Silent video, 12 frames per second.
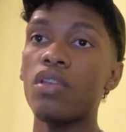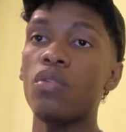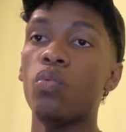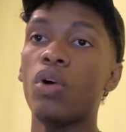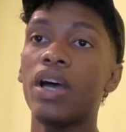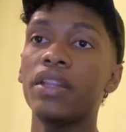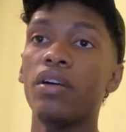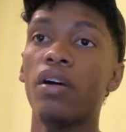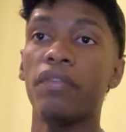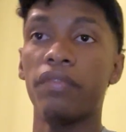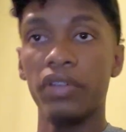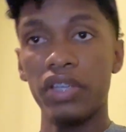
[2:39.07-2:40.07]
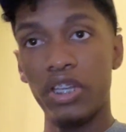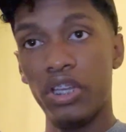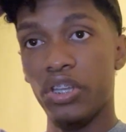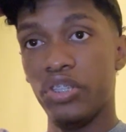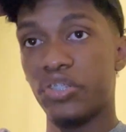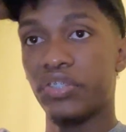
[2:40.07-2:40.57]
One of
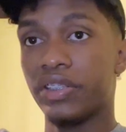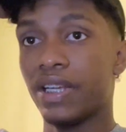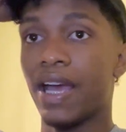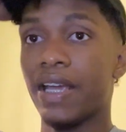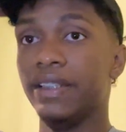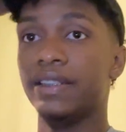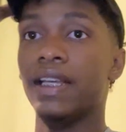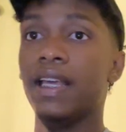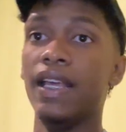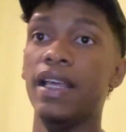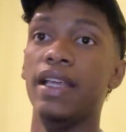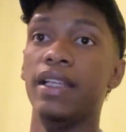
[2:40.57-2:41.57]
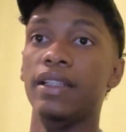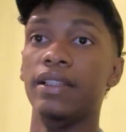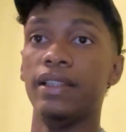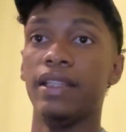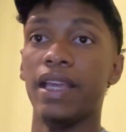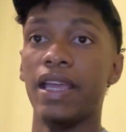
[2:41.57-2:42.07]
each side,
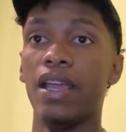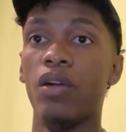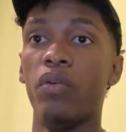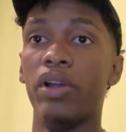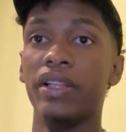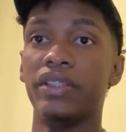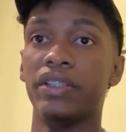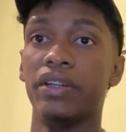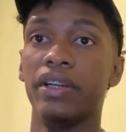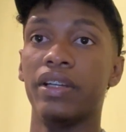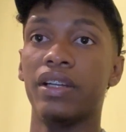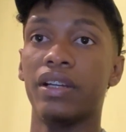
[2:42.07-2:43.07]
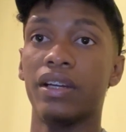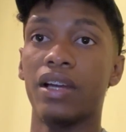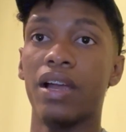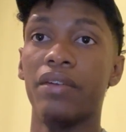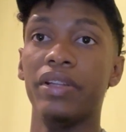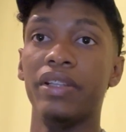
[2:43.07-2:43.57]
the ureter
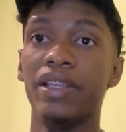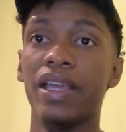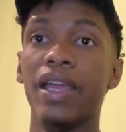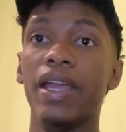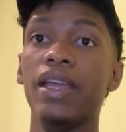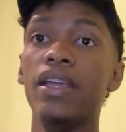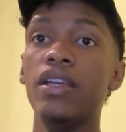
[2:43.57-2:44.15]
carries the